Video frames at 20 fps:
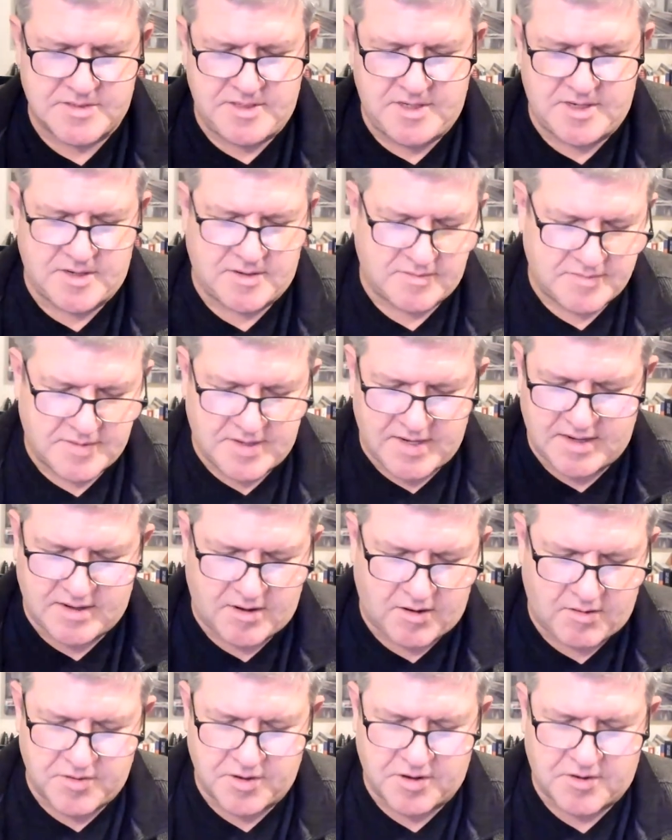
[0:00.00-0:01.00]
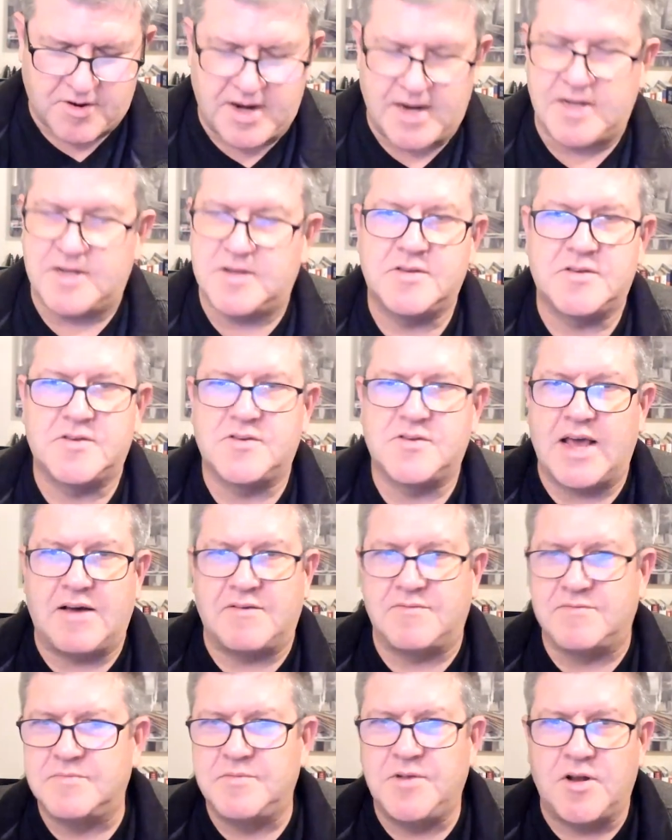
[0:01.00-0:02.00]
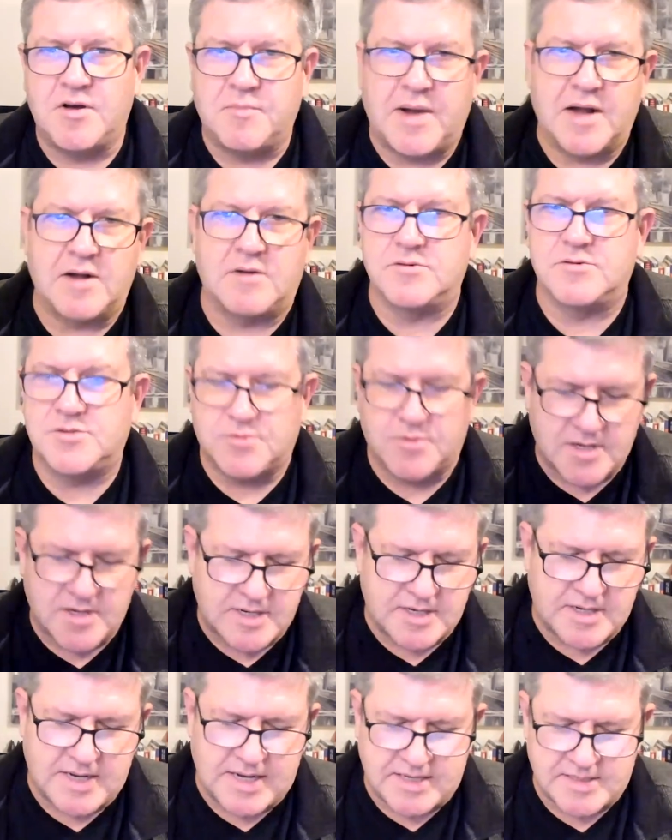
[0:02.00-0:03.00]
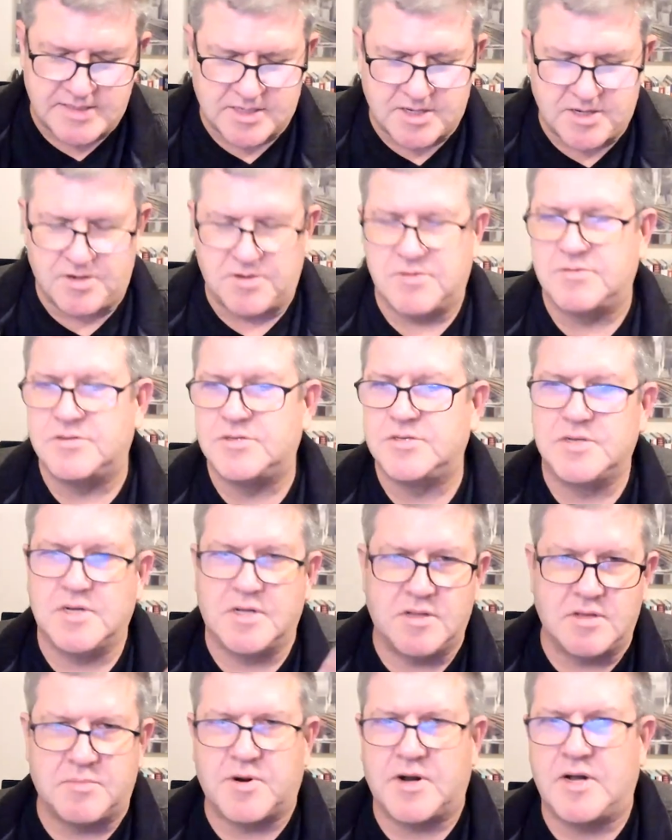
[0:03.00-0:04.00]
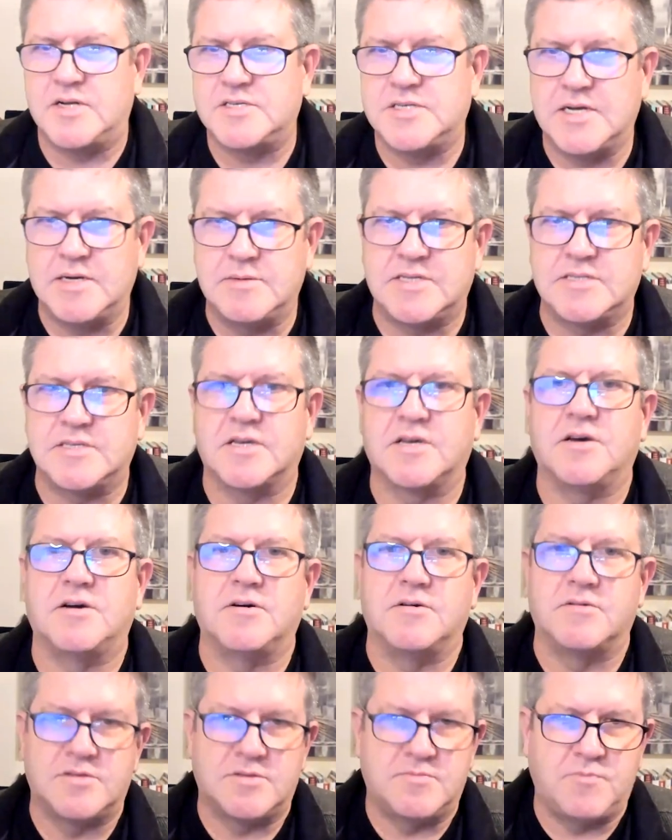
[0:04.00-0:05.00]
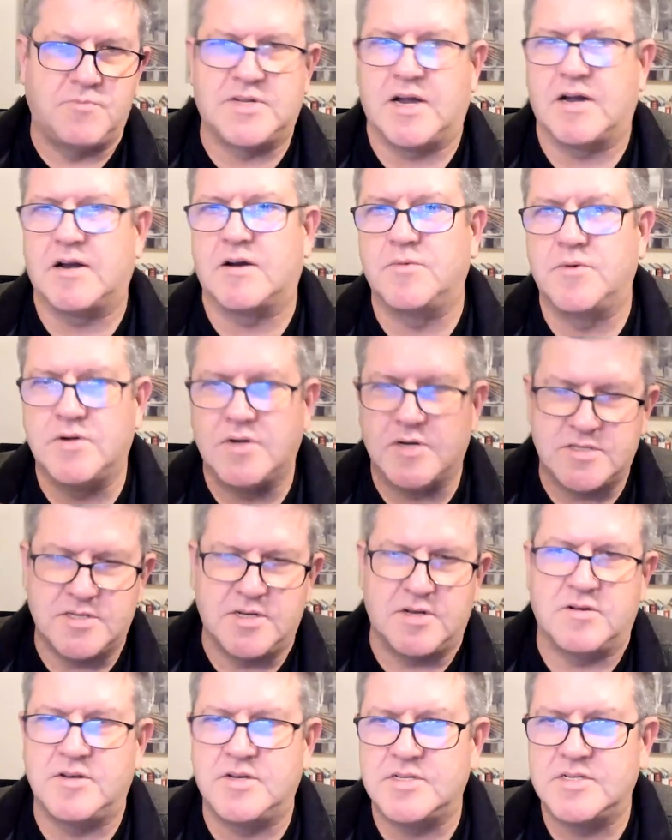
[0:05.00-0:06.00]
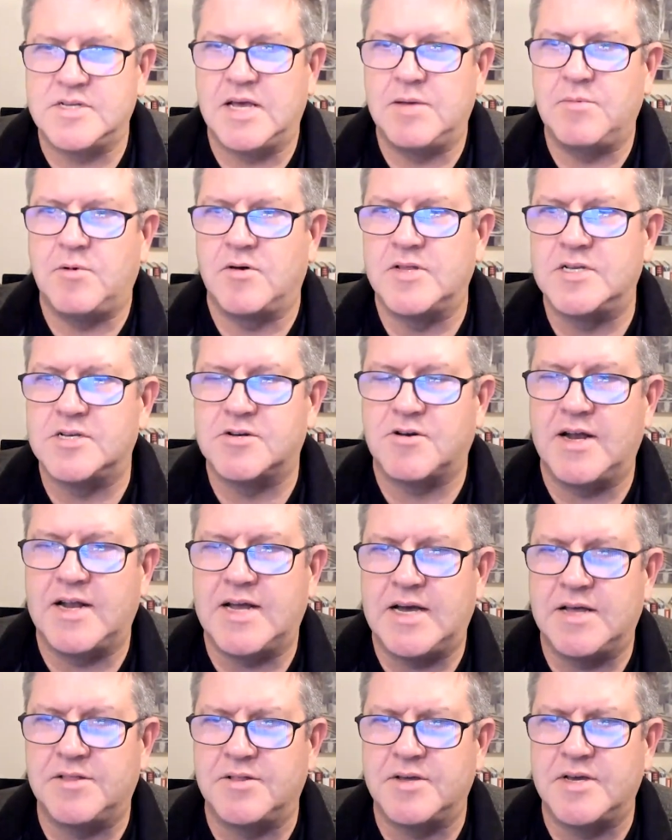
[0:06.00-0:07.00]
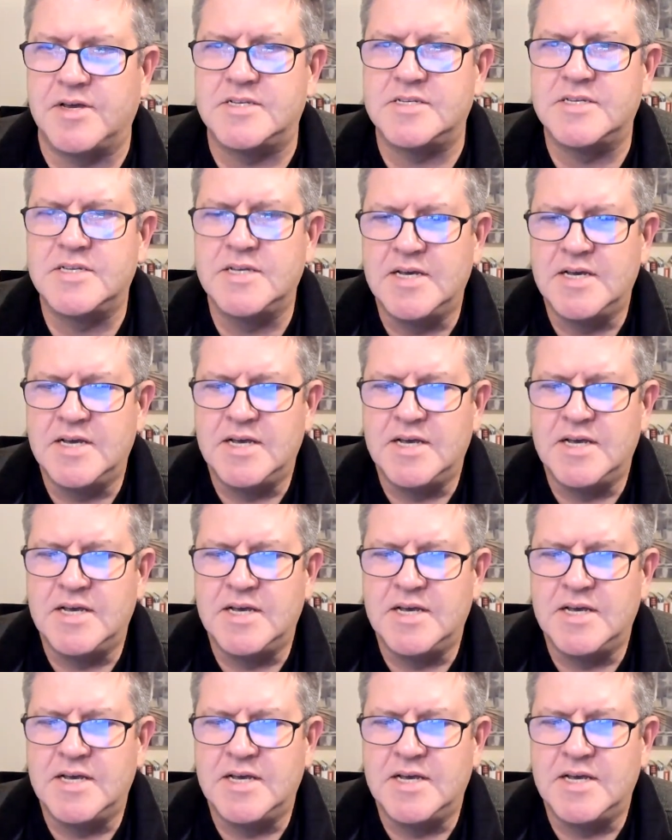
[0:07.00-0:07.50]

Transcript: you know, uh, all the greats have, you know, Michael Jordan has a coach, uh, LeBron James has a coach, Tiger Woods, you know, you just name all these great athletes,